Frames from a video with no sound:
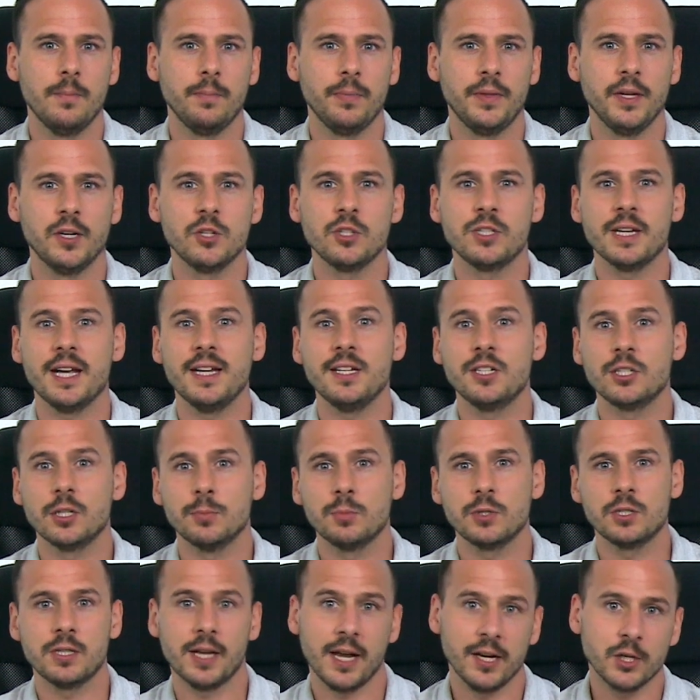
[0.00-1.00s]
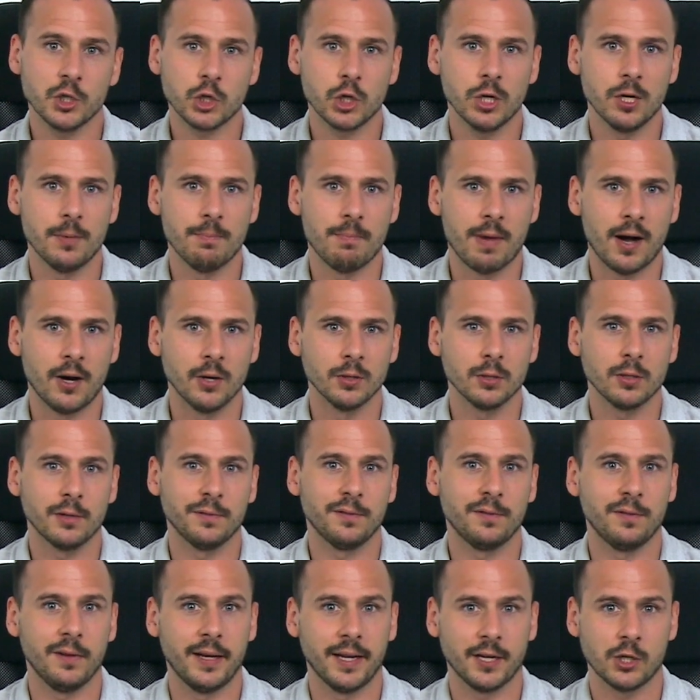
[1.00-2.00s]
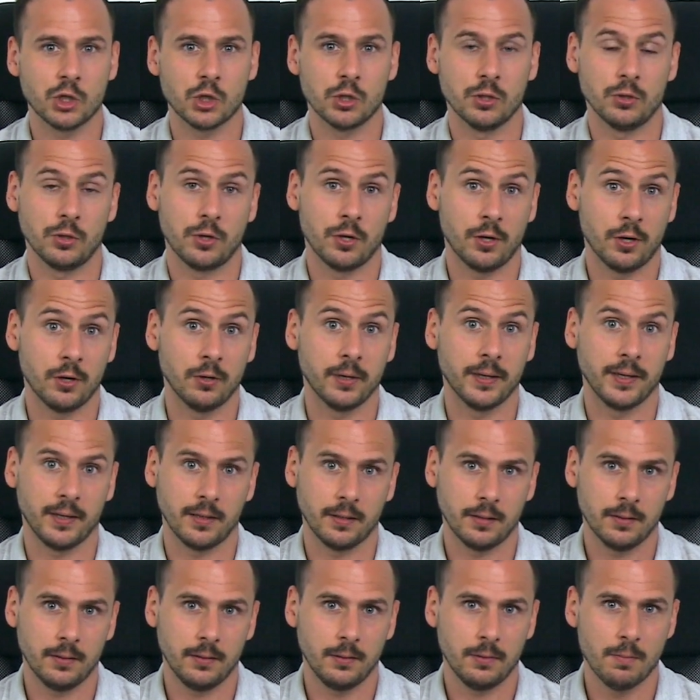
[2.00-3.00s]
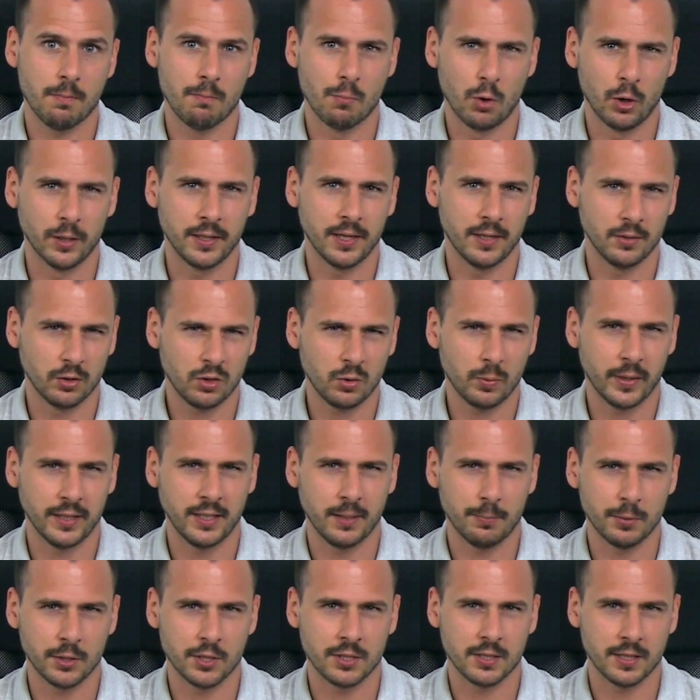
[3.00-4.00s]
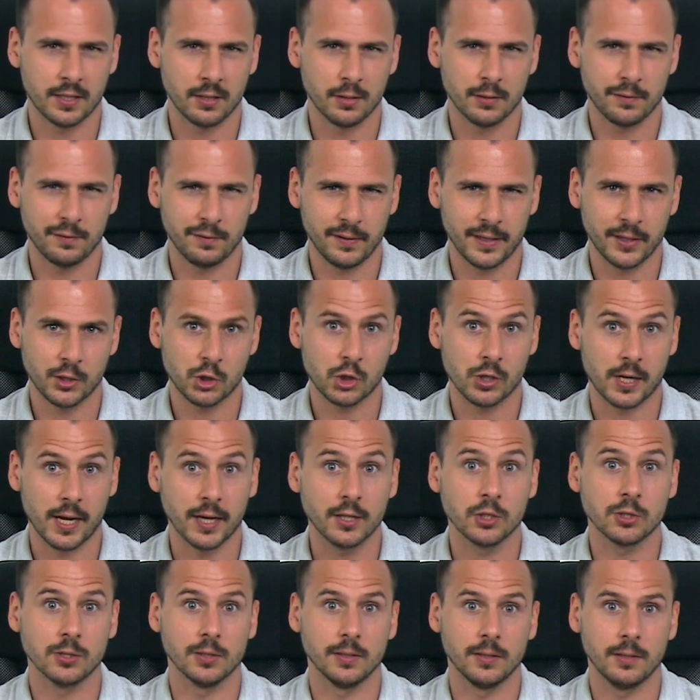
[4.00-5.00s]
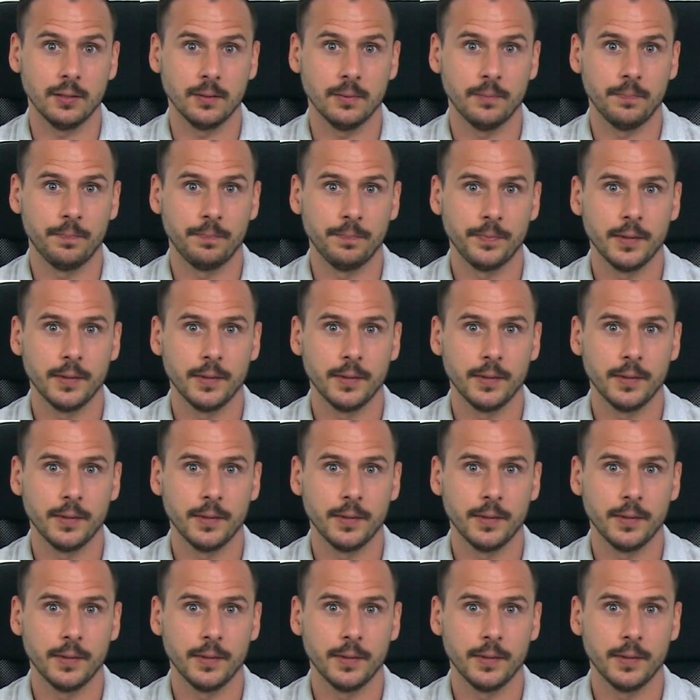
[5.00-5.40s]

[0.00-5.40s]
there's a substantial amount of flexion occurring, more than twenty percent of flexion actually.